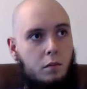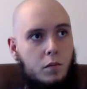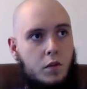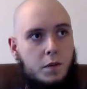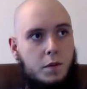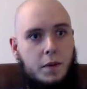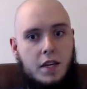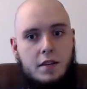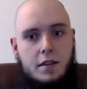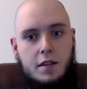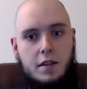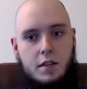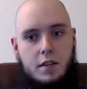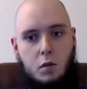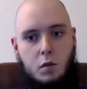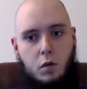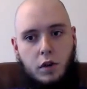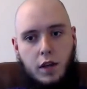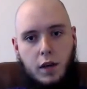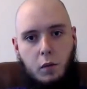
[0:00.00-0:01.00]
species
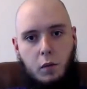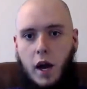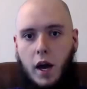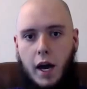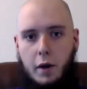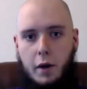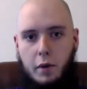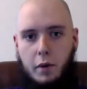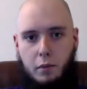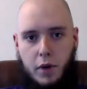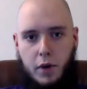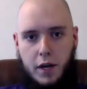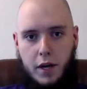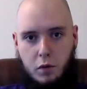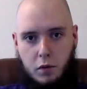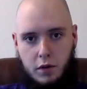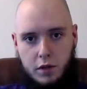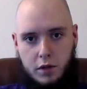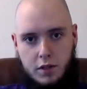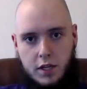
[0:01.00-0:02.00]
and really how we bred
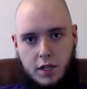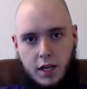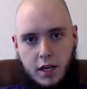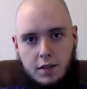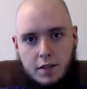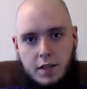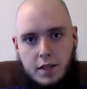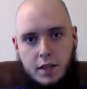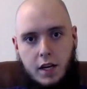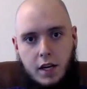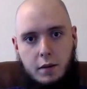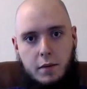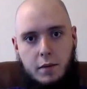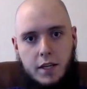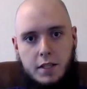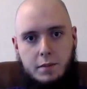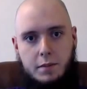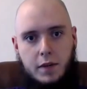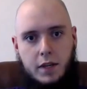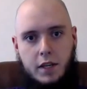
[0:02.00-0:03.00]
towards THC
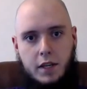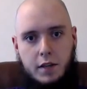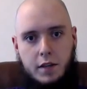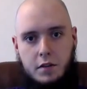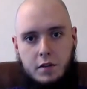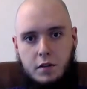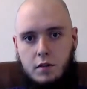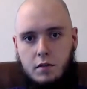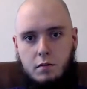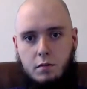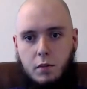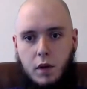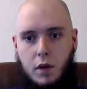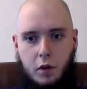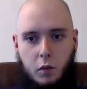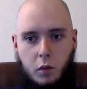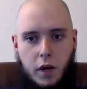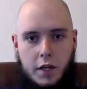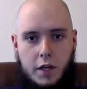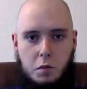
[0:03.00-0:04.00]
dominance, because
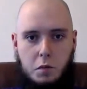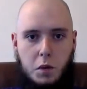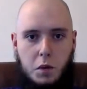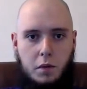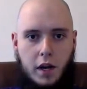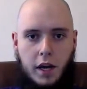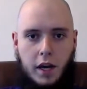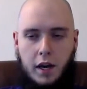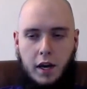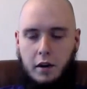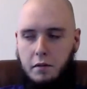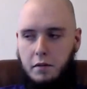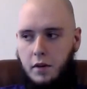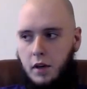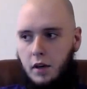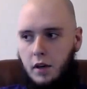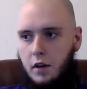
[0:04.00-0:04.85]
otherwise we would have,